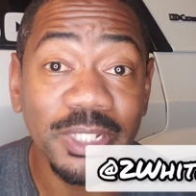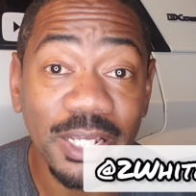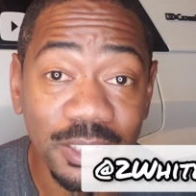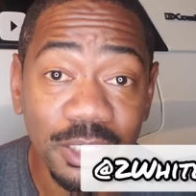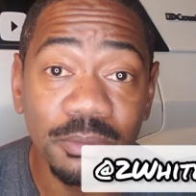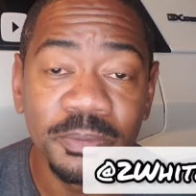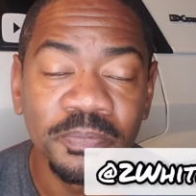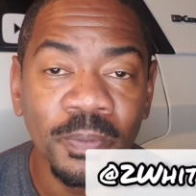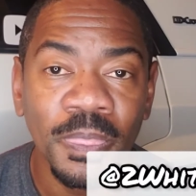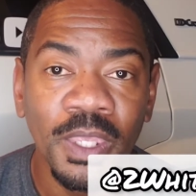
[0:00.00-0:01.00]
that up.
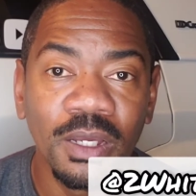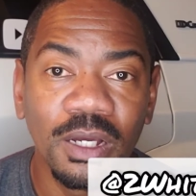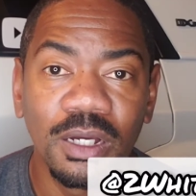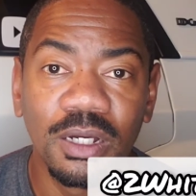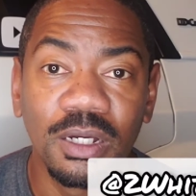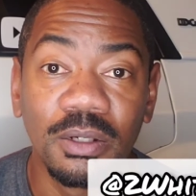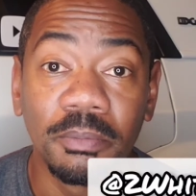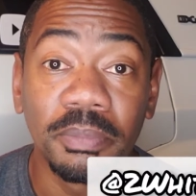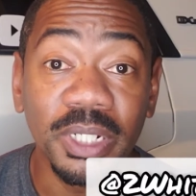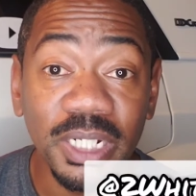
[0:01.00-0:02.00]

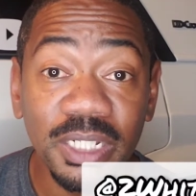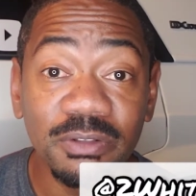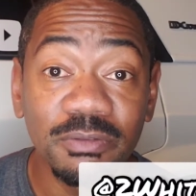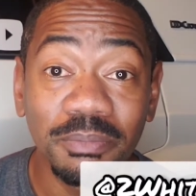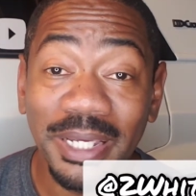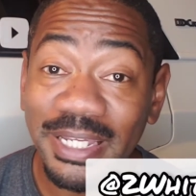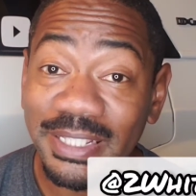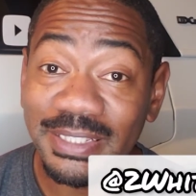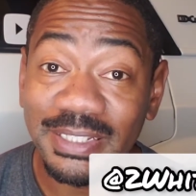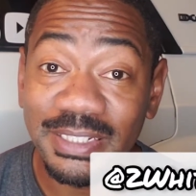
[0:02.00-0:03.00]
But
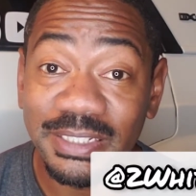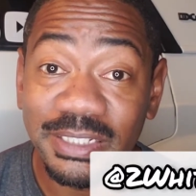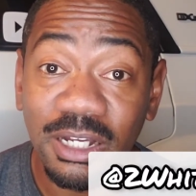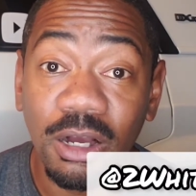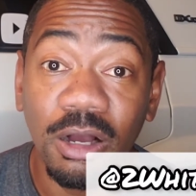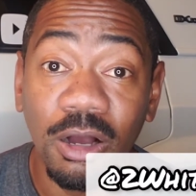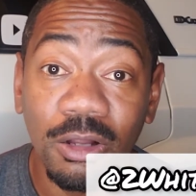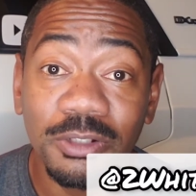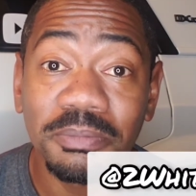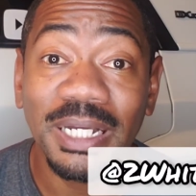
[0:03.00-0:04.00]
main thing,
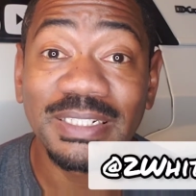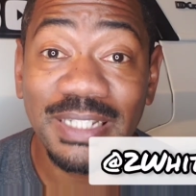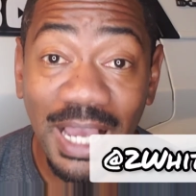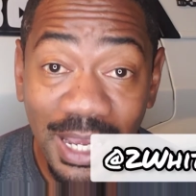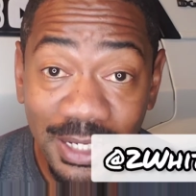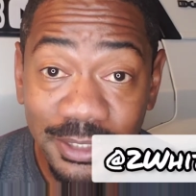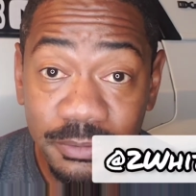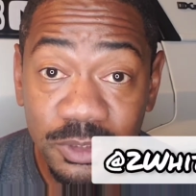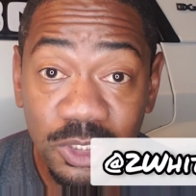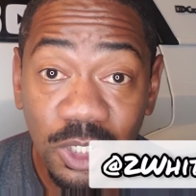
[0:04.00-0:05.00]
all of my
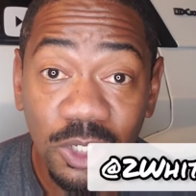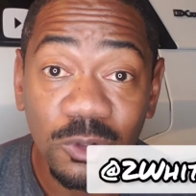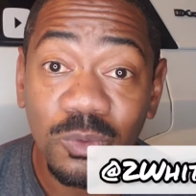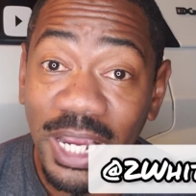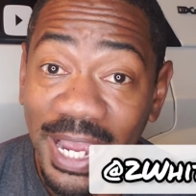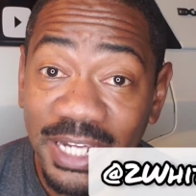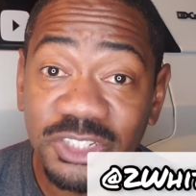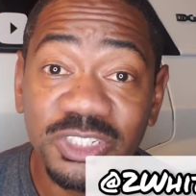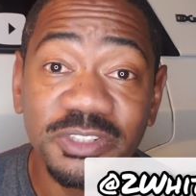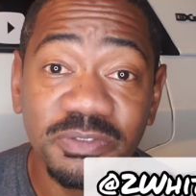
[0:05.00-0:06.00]
times were
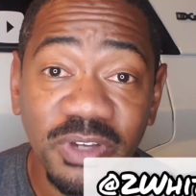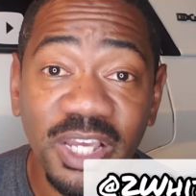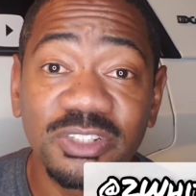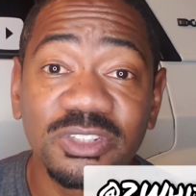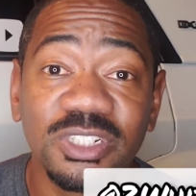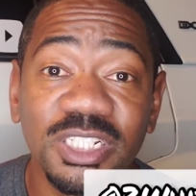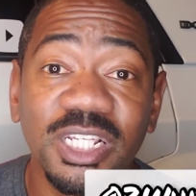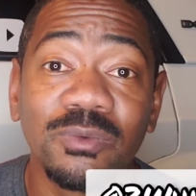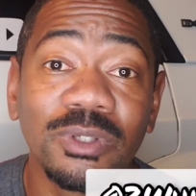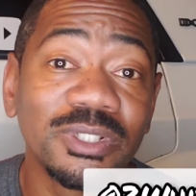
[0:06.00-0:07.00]
actually faster than they
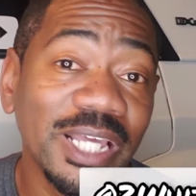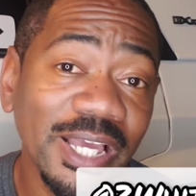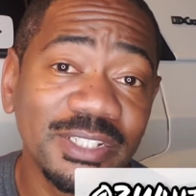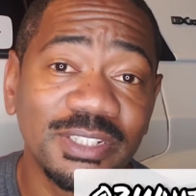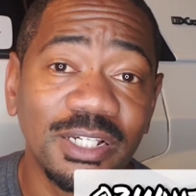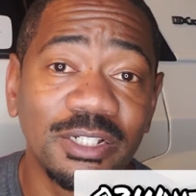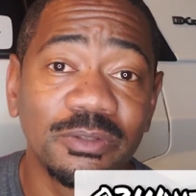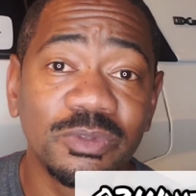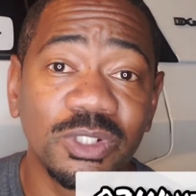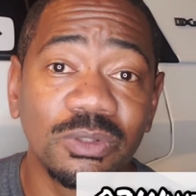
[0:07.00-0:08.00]
were last time.
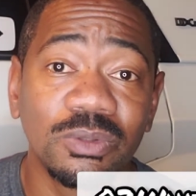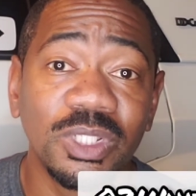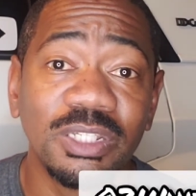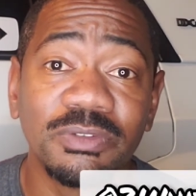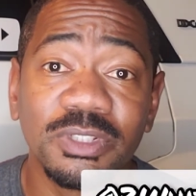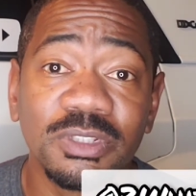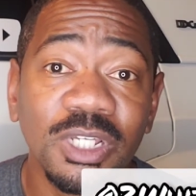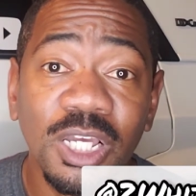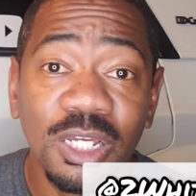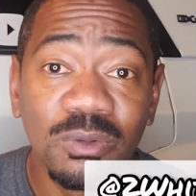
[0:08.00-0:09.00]
So even
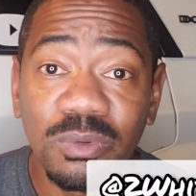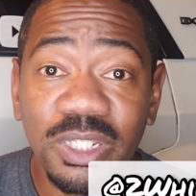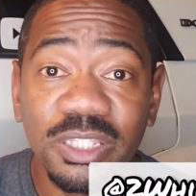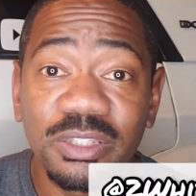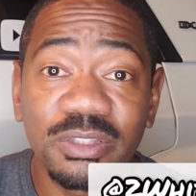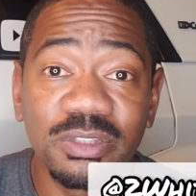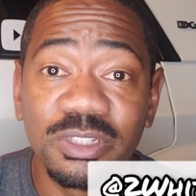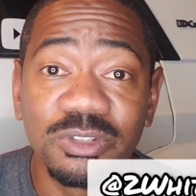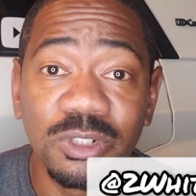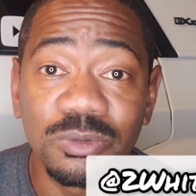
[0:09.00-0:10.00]
with the
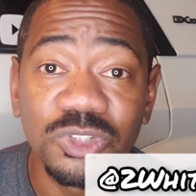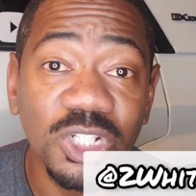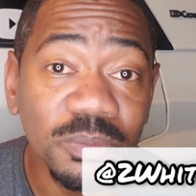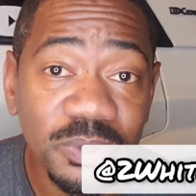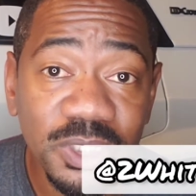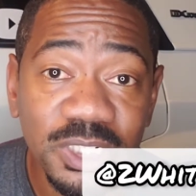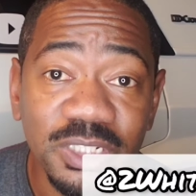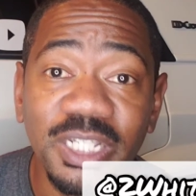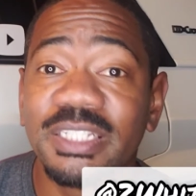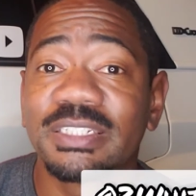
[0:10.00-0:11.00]
jumping and
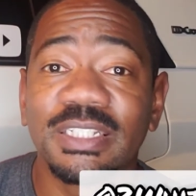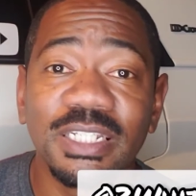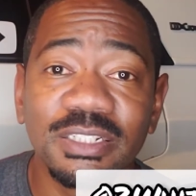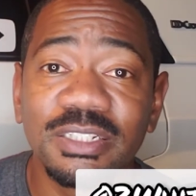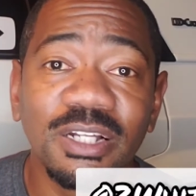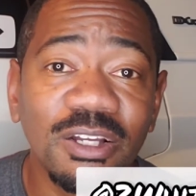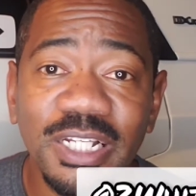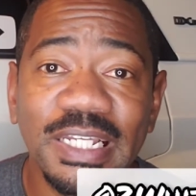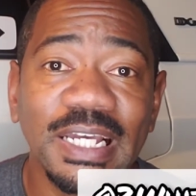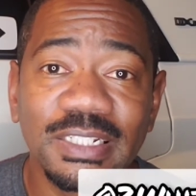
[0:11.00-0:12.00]
hesitating and all
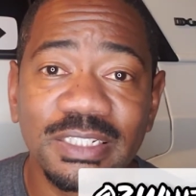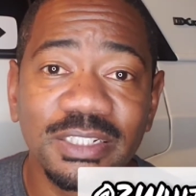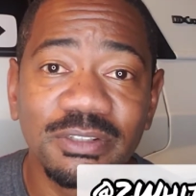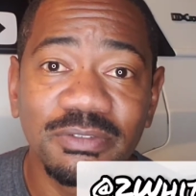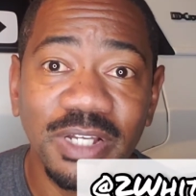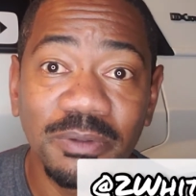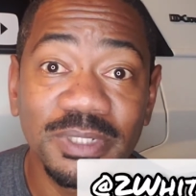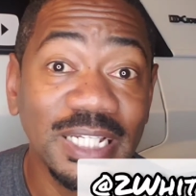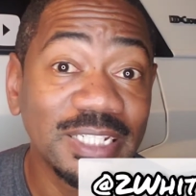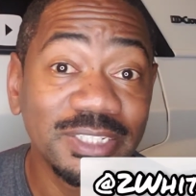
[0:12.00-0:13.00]
that kind of stuff, I was
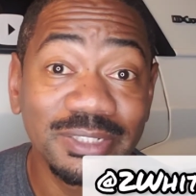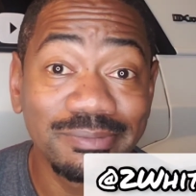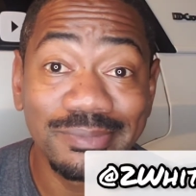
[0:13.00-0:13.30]
actually